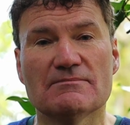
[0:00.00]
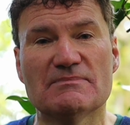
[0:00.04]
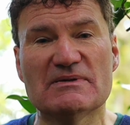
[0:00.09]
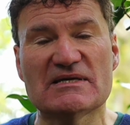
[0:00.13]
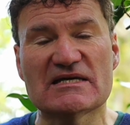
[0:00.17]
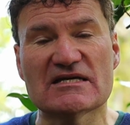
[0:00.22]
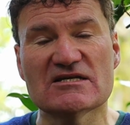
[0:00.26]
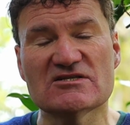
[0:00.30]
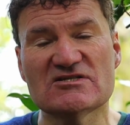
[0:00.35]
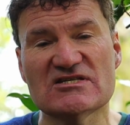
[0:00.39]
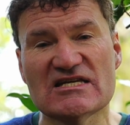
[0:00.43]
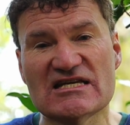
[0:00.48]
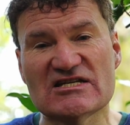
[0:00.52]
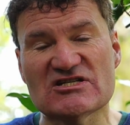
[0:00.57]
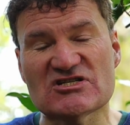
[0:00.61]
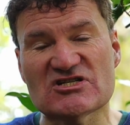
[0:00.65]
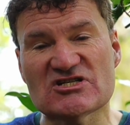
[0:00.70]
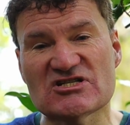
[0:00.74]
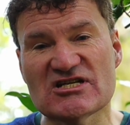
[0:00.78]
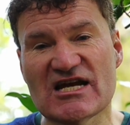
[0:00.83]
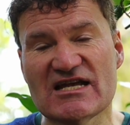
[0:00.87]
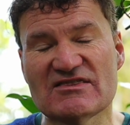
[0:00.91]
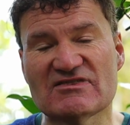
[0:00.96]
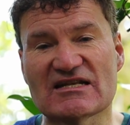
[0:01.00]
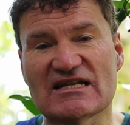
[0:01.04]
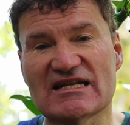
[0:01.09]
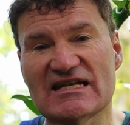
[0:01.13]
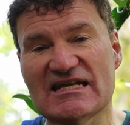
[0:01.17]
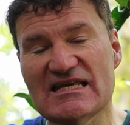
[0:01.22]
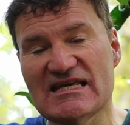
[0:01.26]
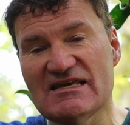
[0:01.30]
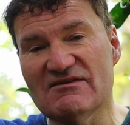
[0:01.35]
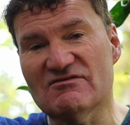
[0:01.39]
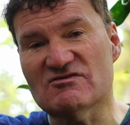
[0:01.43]
Because it shed the
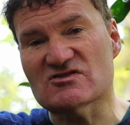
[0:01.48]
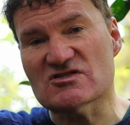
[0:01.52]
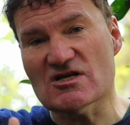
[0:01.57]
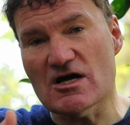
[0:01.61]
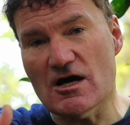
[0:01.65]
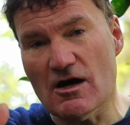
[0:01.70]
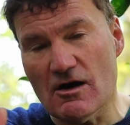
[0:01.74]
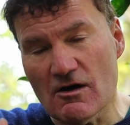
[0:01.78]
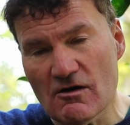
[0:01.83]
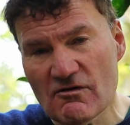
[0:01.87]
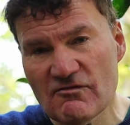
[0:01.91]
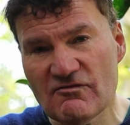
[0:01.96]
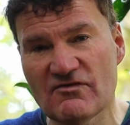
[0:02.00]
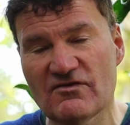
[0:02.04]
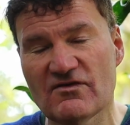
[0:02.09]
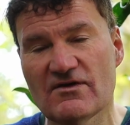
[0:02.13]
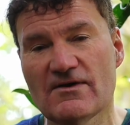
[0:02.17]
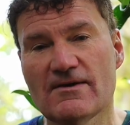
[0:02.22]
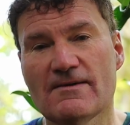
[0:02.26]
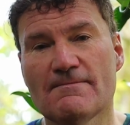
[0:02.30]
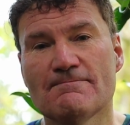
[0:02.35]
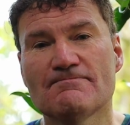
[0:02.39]
leaves off,